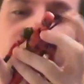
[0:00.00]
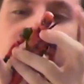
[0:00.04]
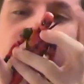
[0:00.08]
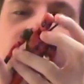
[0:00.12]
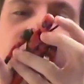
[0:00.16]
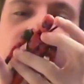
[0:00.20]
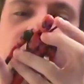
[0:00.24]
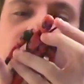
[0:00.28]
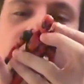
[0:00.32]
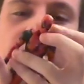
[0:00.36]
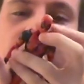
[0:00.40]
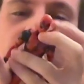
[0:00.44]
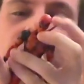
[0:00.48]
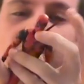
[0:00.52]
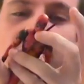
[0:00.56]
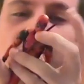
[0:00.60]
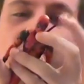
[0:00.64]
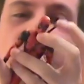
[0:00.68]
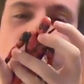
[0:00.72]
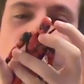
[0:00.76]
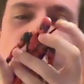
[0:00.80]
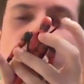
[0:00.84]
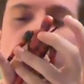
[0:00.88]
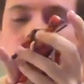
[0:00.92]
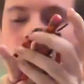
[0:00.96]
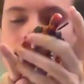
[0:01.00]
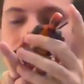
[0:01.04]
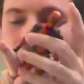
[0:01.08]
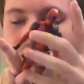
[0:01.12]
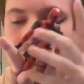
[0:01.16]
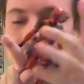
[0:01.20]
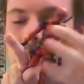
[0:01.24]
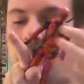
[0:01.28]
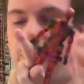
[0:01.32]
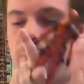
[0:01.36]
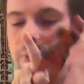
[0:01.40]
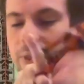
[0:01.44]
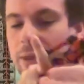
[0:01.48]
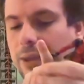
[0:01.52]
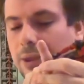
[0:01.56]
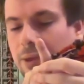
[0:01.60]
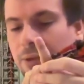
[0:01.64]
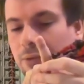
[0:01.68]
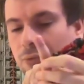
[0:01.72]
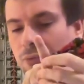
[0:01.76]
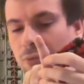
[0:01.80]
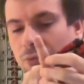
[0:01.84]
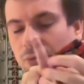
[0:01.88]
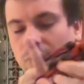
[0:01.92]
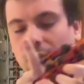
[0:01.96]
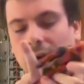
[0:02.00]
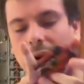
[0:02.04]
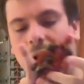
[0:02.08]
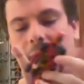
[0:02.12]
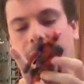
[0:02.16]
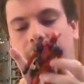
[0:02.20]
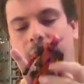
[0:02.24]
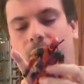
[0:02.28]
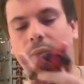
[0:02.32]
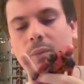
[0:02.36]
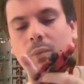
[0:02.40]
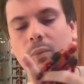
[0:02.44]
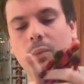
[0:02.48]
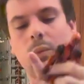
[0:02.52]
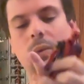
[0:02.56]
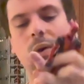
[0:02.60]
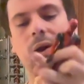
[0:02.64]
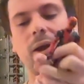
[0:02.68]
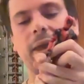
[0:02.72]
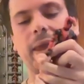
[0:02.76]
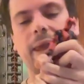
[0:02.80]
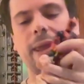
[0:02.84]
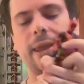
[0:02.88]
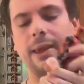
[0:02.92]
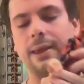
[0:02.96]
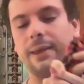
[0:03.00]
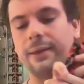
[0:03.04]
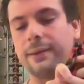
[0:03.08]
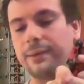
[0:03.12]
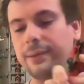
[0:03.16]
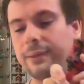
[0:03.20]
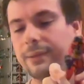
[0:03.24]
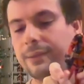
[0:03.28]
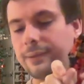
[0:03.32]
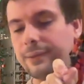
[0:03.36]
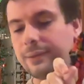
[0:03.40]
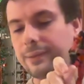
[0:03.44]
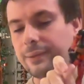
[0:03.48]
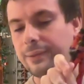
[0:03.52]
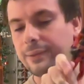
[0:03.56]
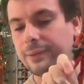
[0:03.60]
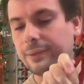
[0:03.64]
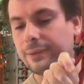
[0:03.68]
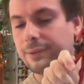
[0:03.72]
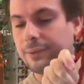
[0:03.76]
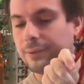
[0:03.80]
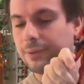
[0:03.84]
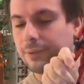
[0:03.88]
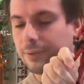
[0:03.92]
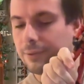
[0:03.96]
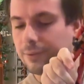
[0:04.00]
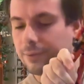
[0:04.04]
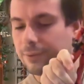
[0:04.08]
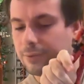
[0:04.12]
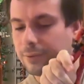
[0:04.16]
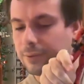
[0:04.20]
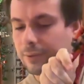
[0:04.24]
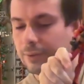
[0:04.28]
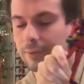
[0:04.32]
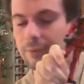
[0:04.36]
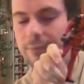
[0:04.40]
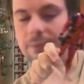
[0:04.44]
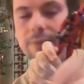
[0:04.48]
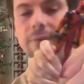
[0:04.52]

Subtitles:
in if you do them the right way. So